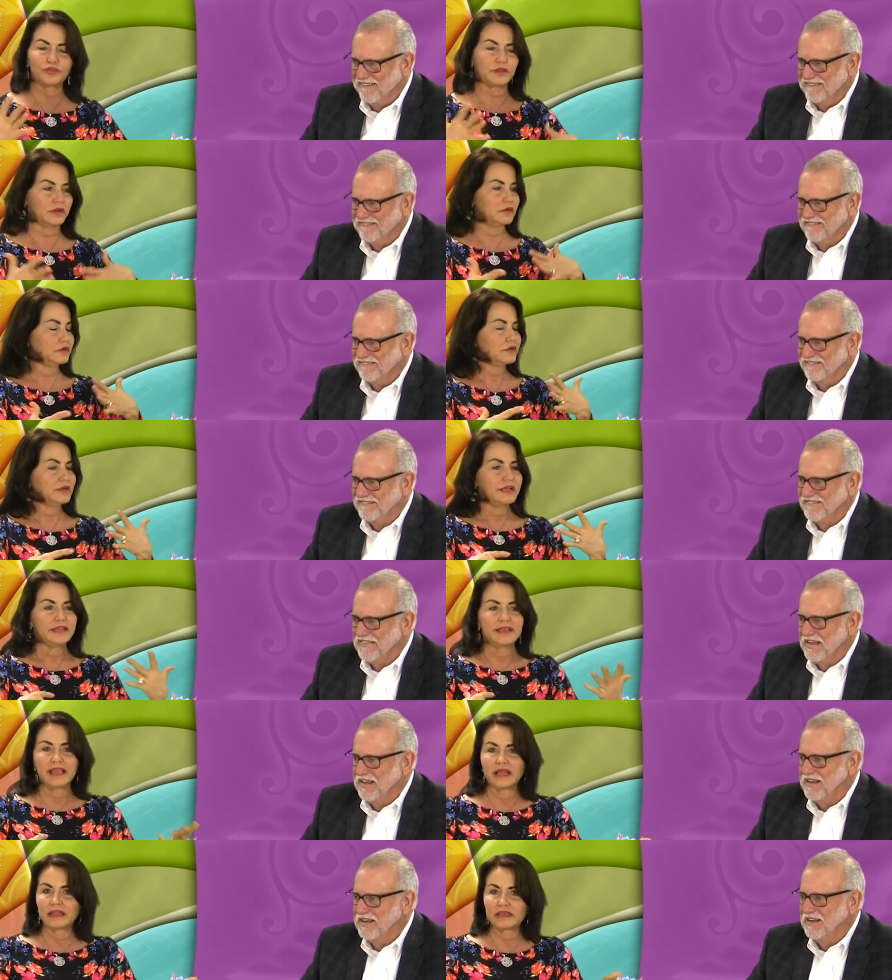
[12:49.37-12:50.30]
Speaker 1: They're
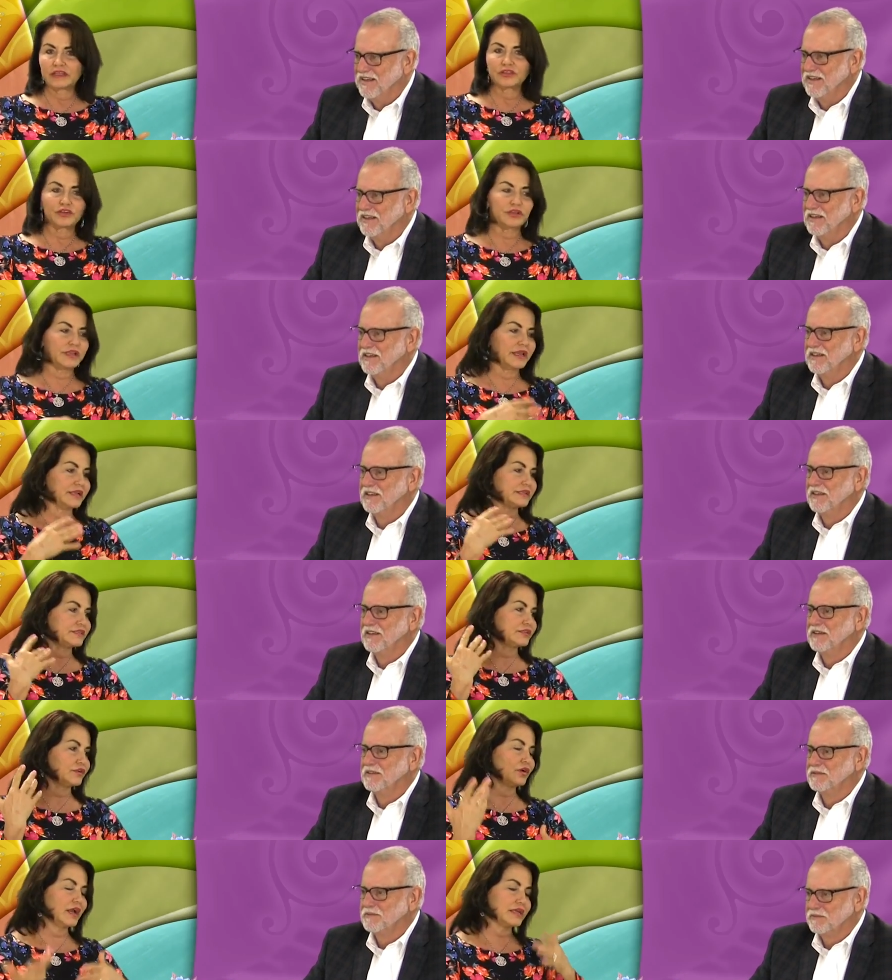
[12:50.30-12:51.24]
yelling at their kids
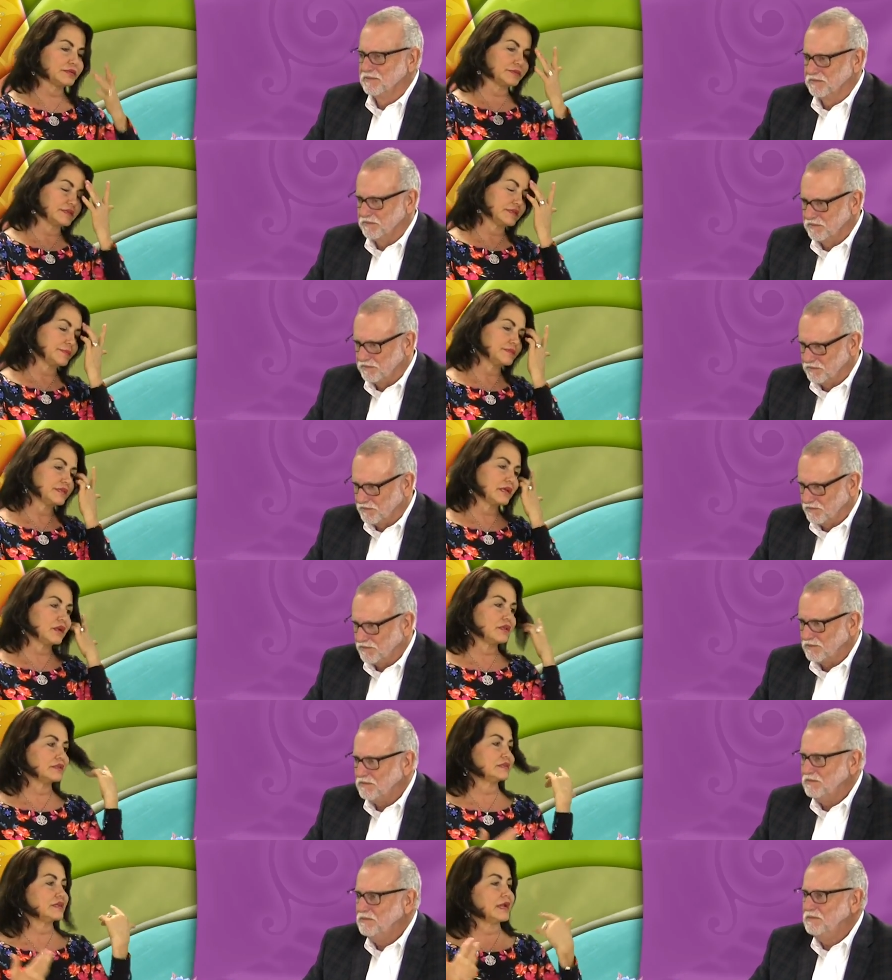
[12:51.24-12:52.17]
and their husband's upset
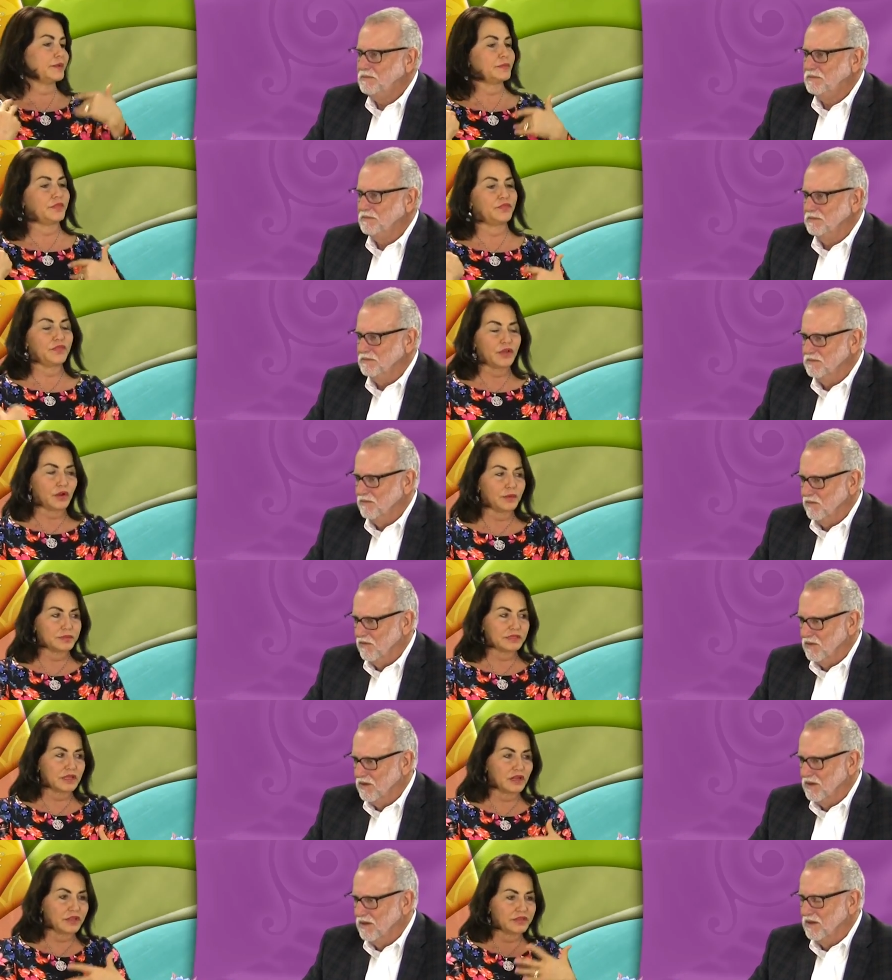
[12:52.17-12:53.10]
all the time and they're
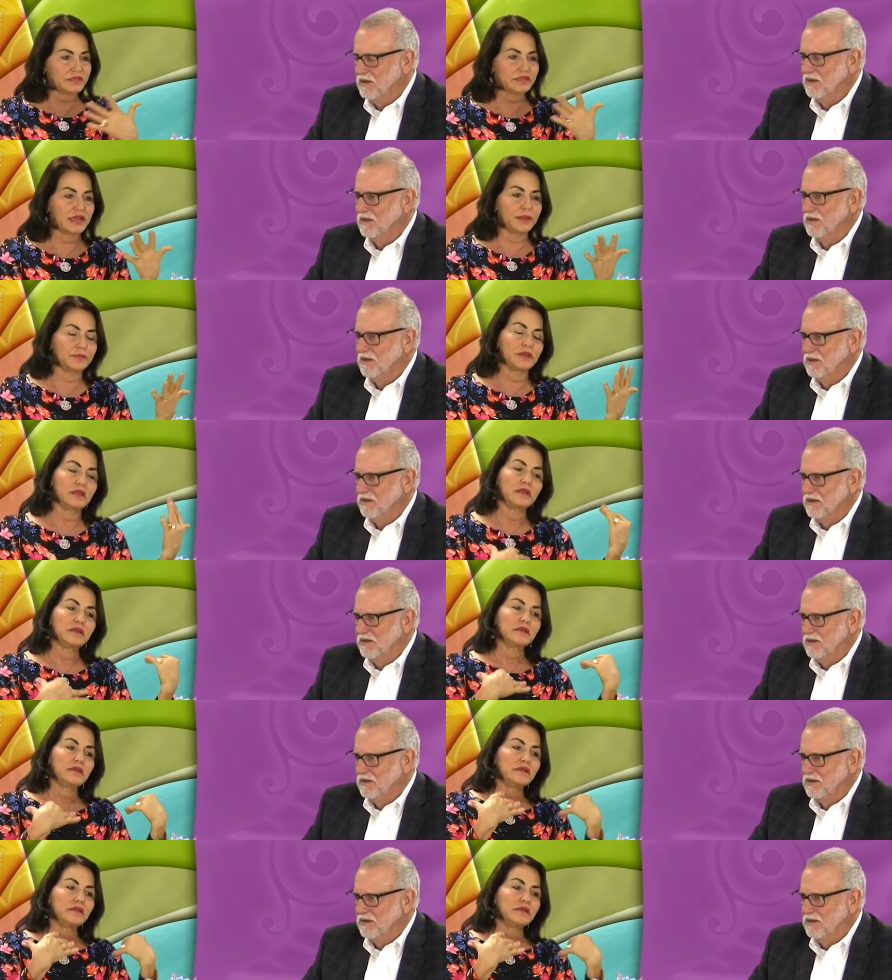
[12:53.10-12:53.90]
upset all the time and